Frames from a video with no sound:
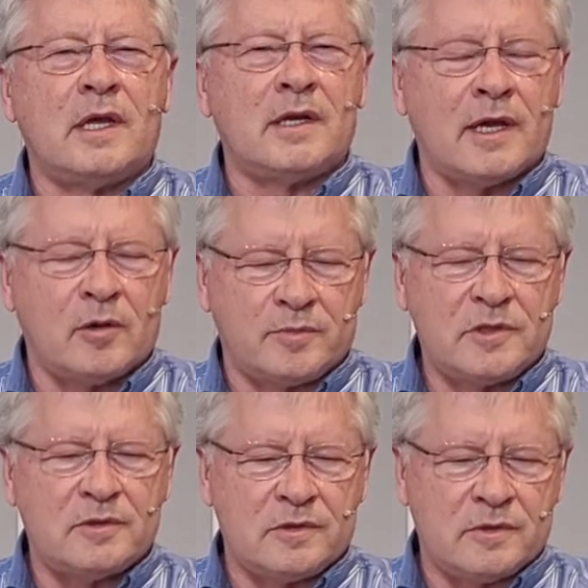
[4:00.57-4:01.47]
and a help
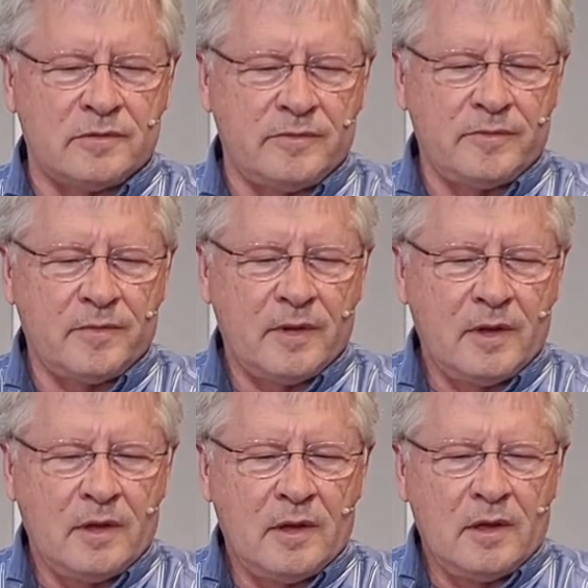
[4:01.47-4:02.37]
to you.
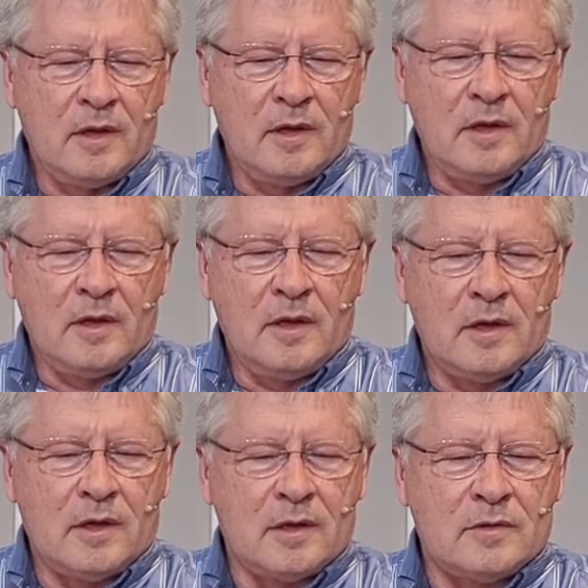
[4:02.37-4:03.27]

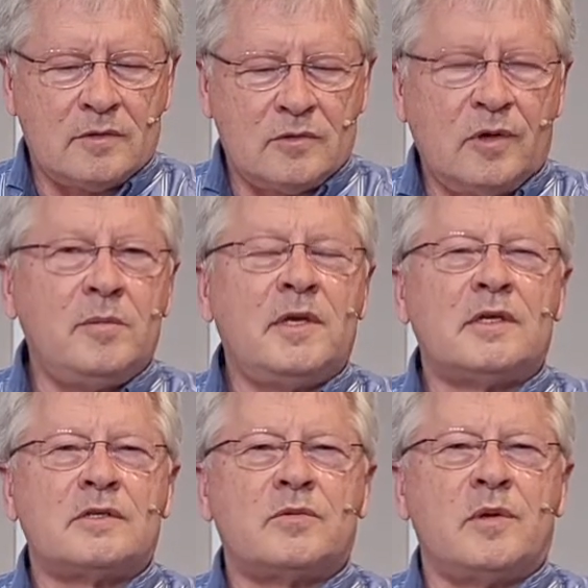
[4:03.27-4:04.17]
Uh, join me
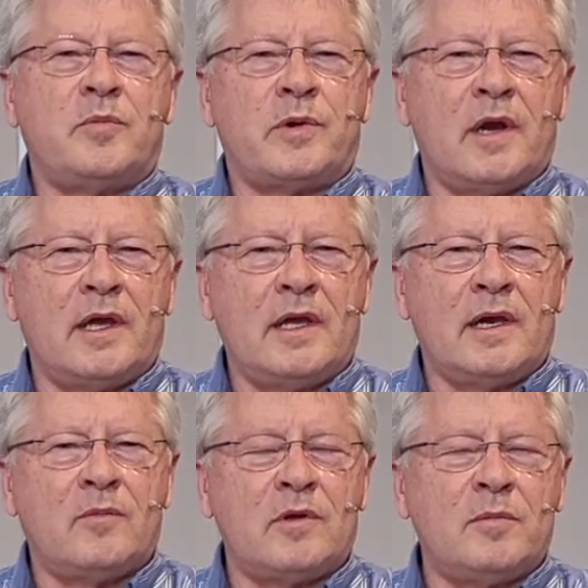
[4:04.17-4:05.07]
as we pray. I
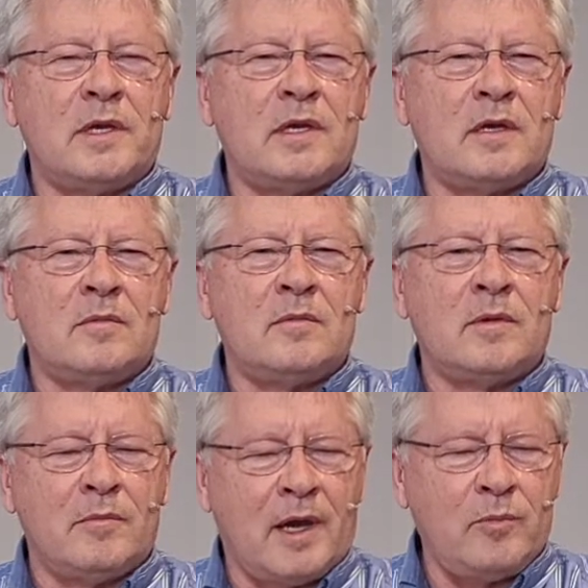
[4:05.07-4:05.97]
want to begin
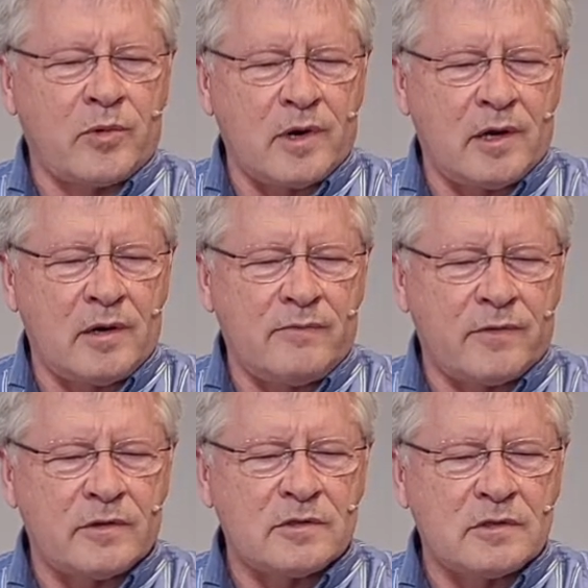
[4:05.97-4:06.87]
my prayer
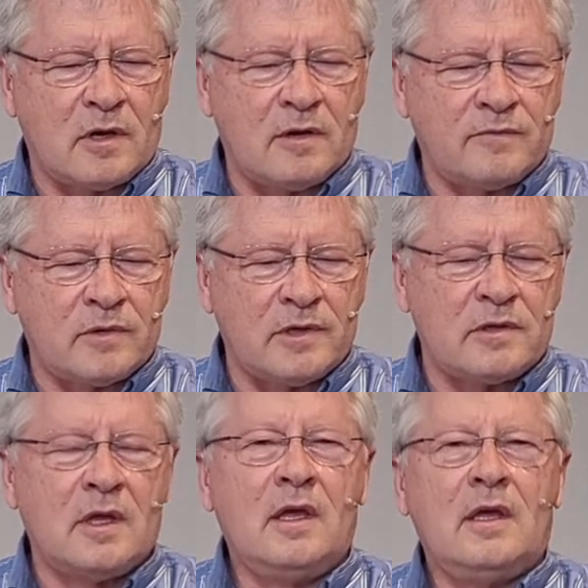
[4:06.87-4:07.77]
first off with
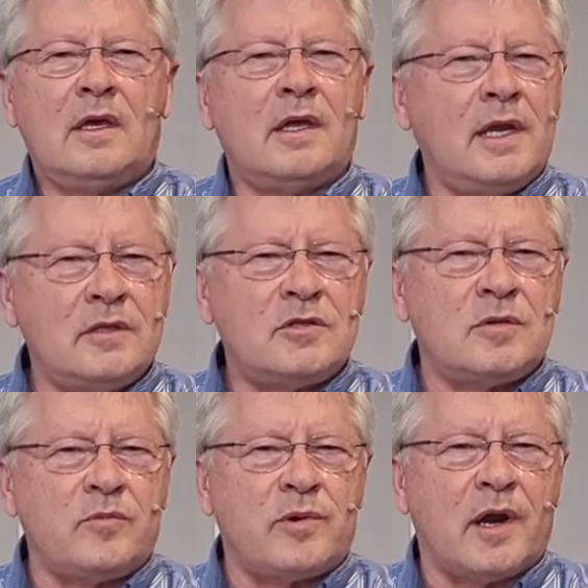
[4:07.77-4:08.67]
an
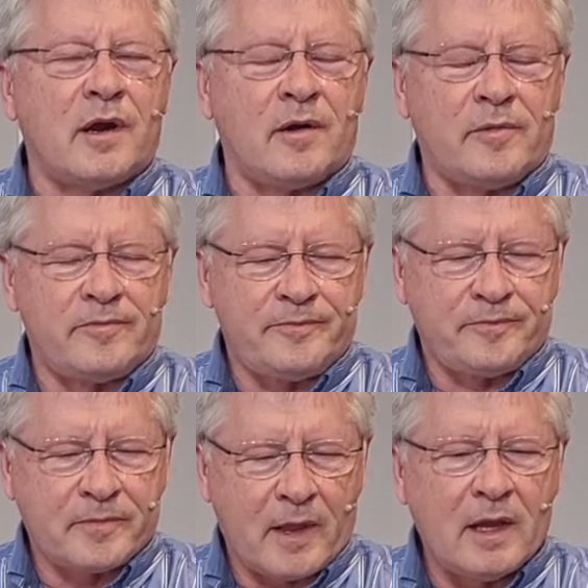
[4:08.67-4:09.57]
ancient prayer.
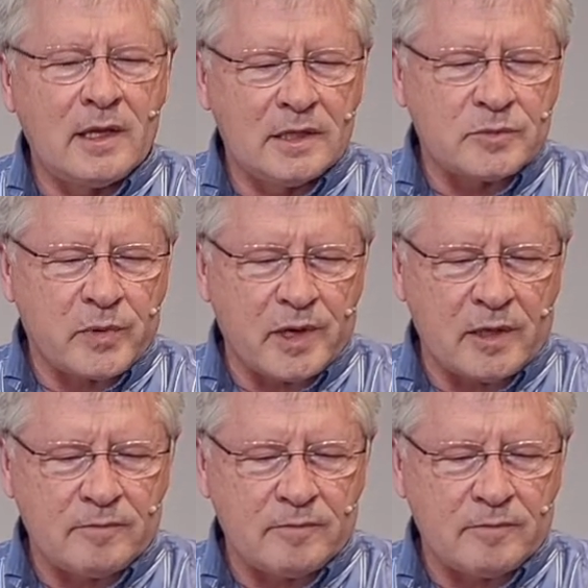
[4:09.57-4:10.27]
Let's pray.